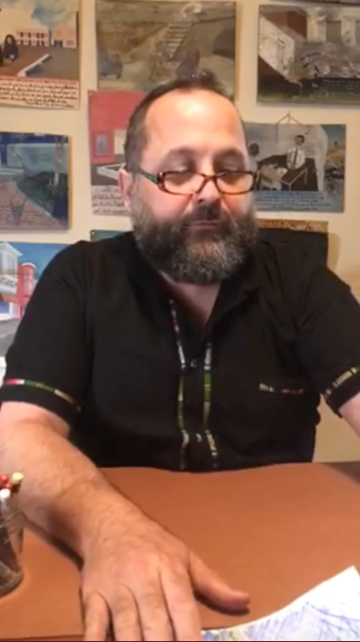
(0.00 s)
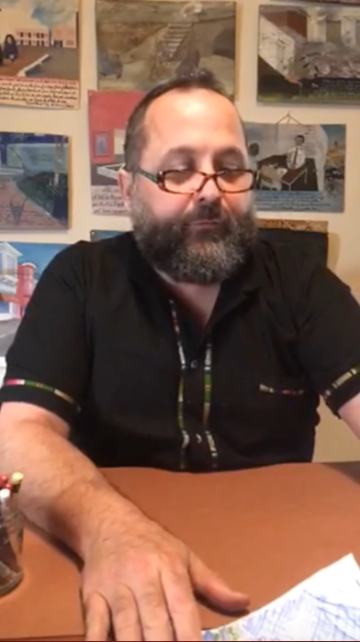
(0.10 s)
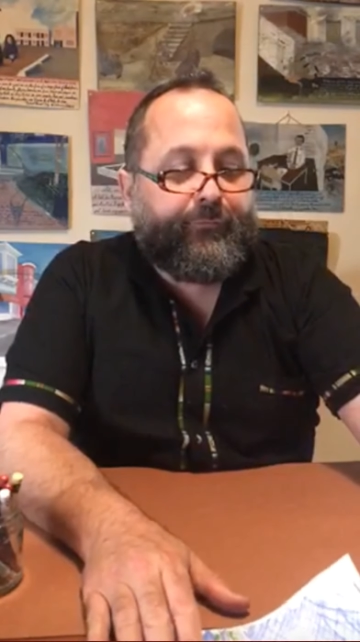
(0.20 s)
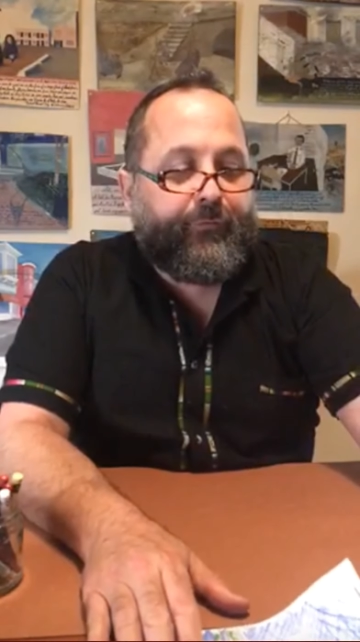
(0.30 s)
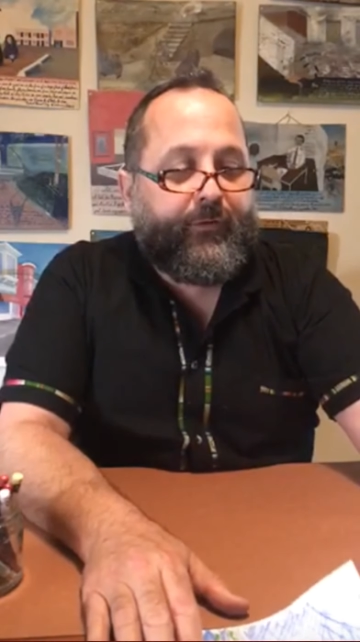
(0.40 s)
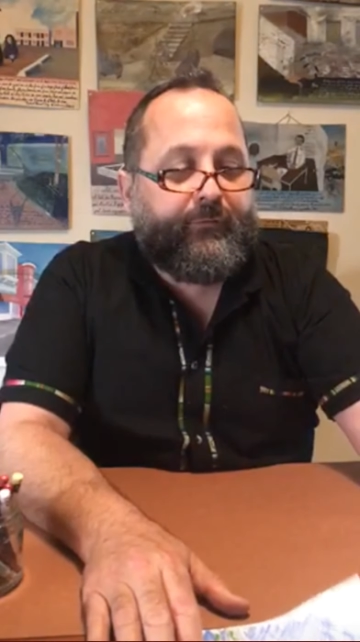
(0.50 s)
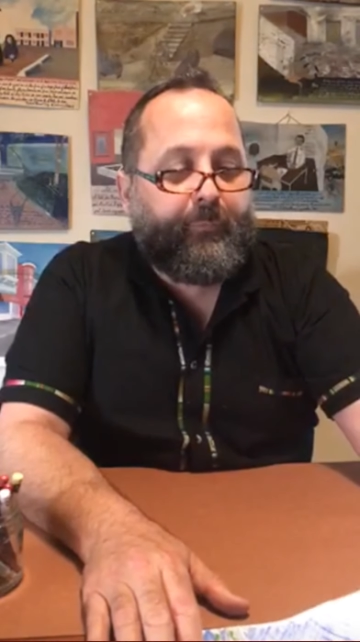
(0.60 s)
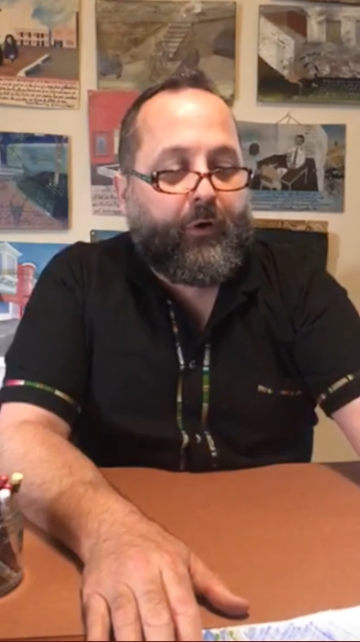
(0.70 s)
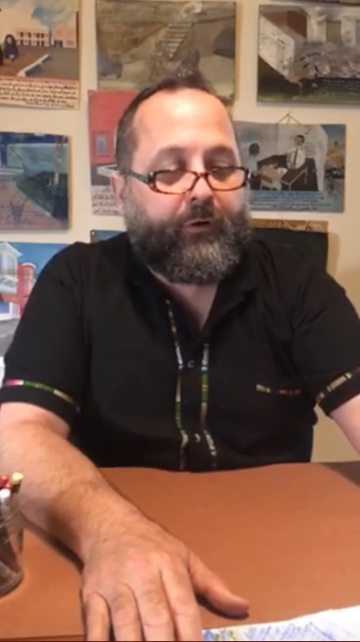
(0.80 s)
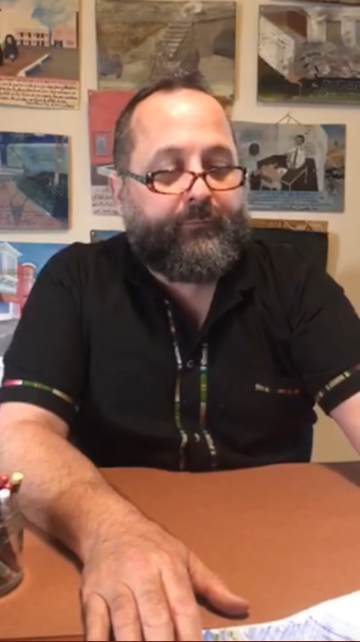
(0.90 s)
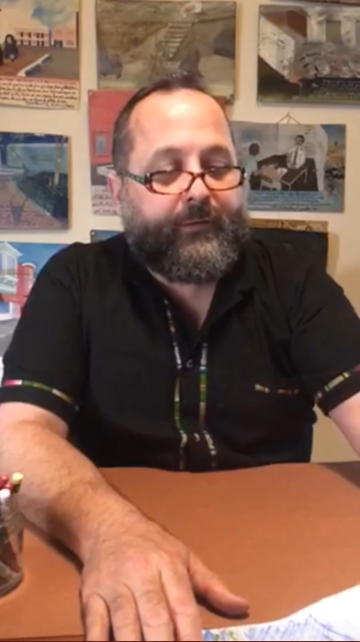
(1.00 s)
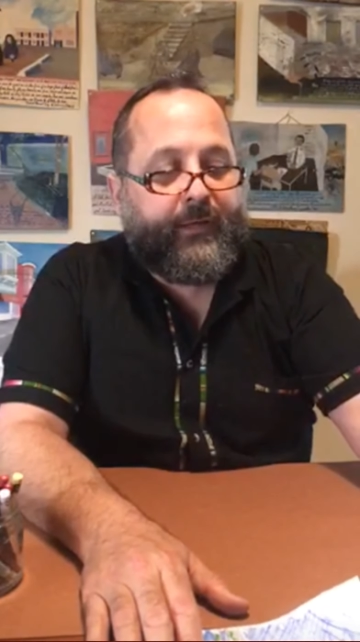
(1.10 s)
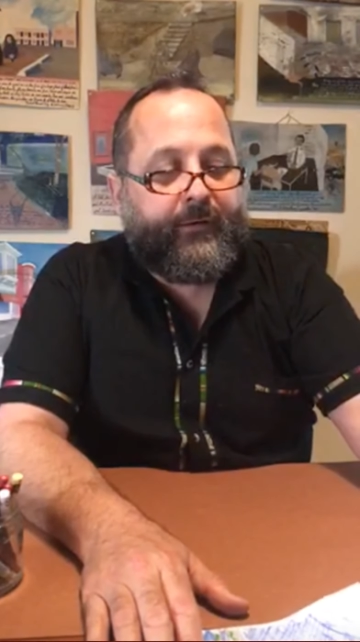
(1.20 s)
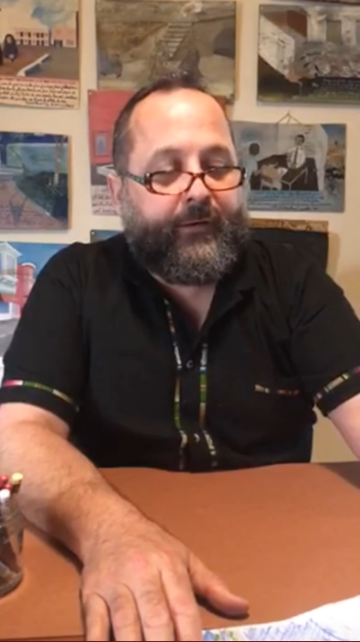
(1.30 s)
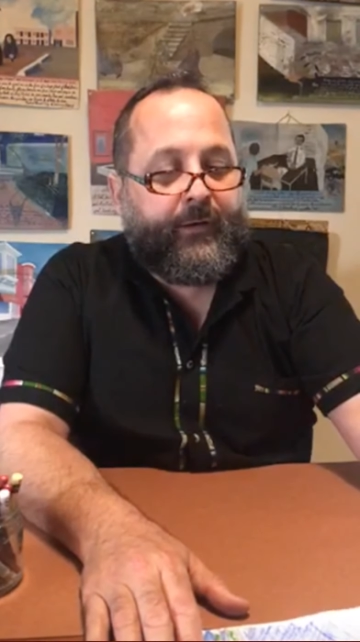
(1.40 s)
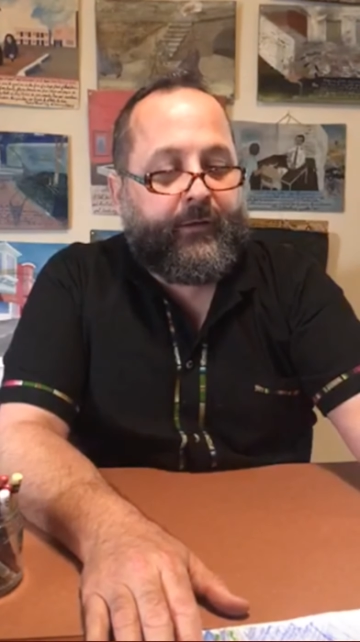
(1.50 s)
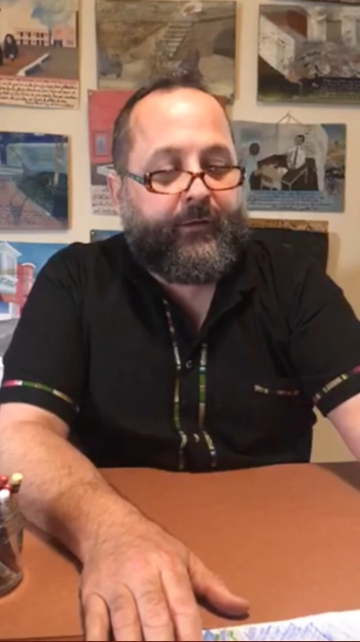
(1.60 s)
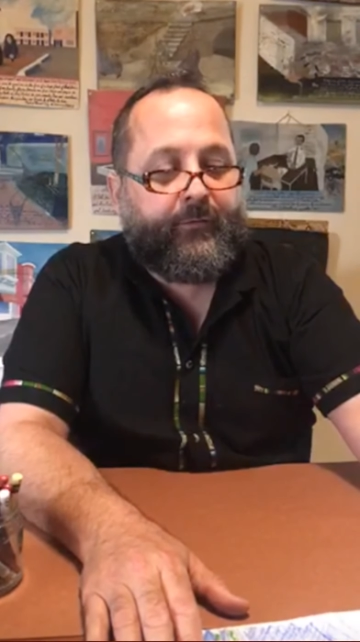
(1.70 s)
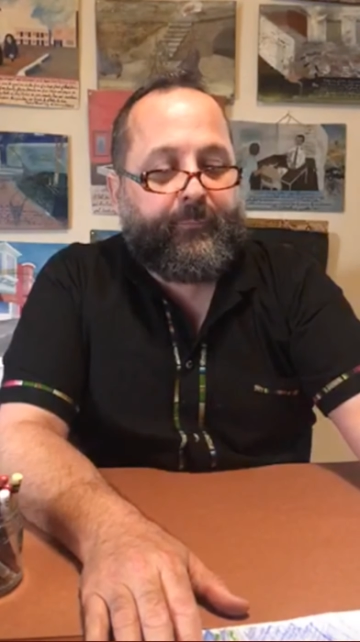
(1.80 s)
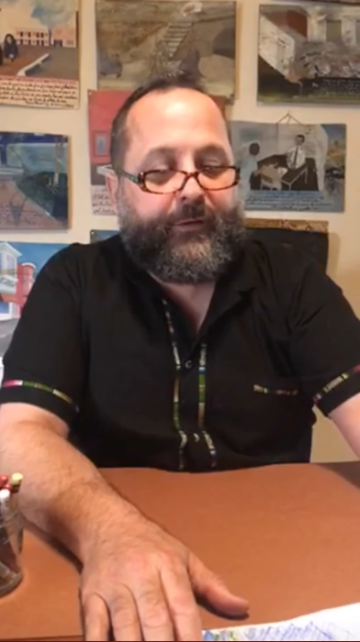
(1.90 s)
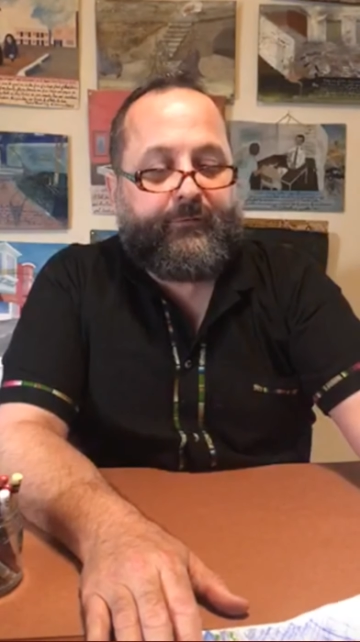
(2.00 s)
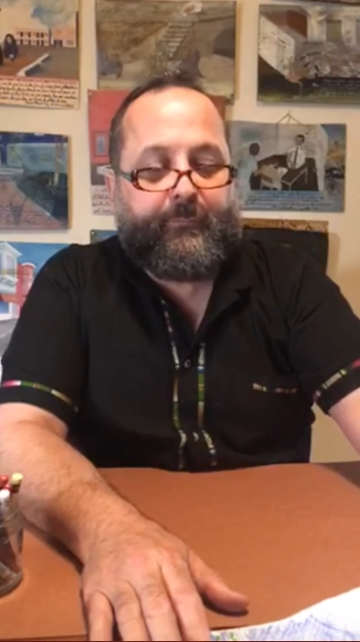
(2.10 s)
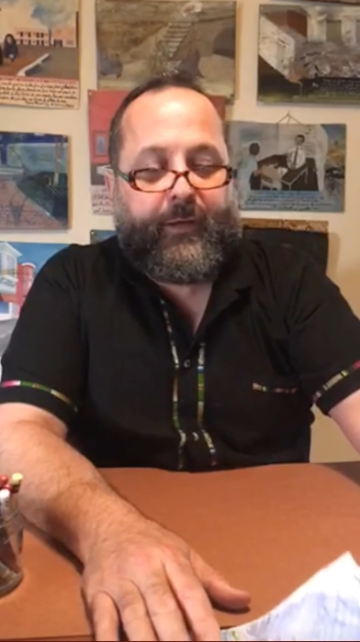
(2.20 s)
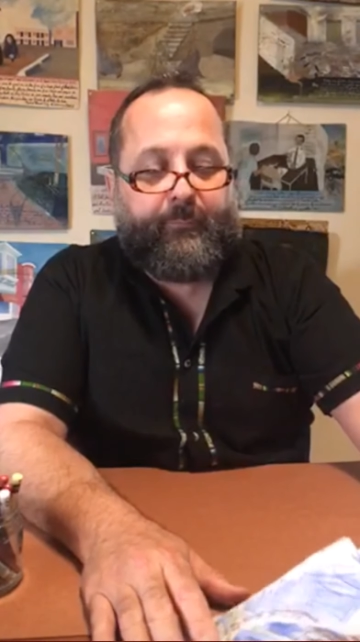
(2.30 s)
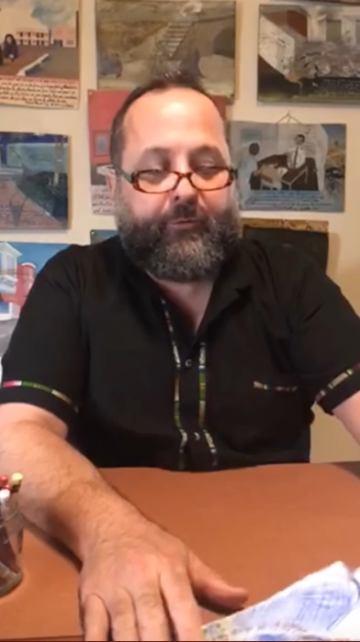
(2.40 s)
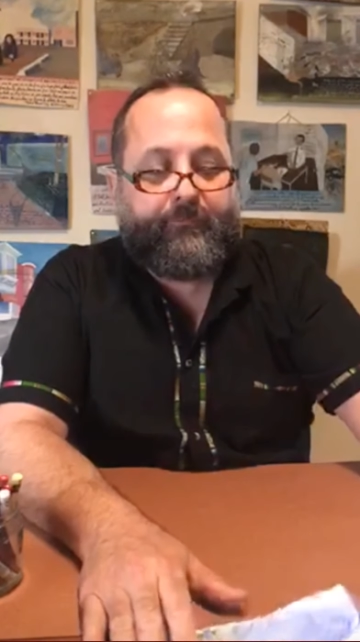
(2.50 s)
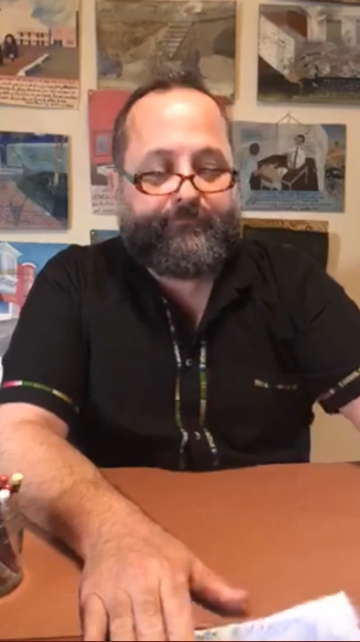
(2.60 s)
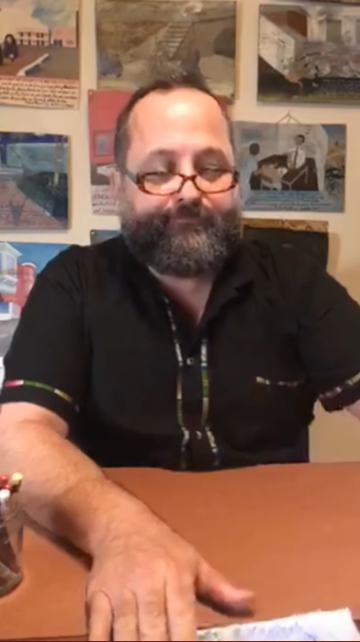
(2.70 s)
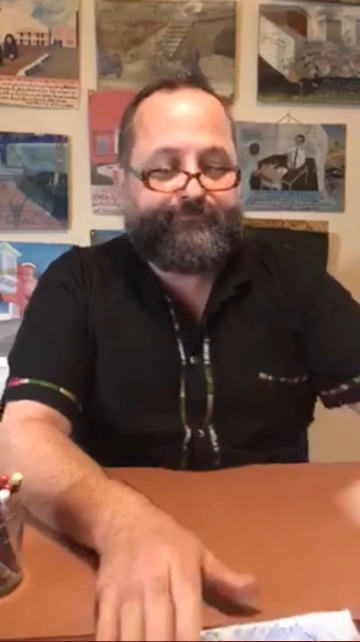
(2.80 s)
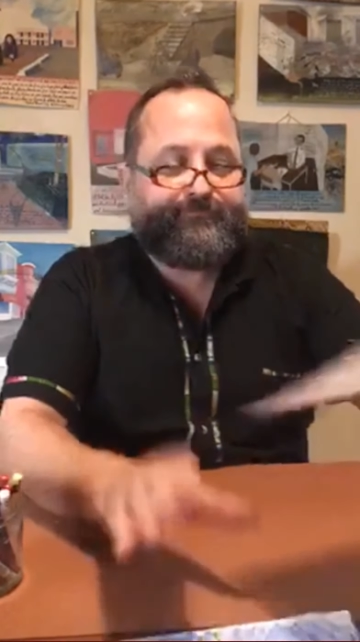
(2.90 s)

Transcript: So for this part, get another piece of paper,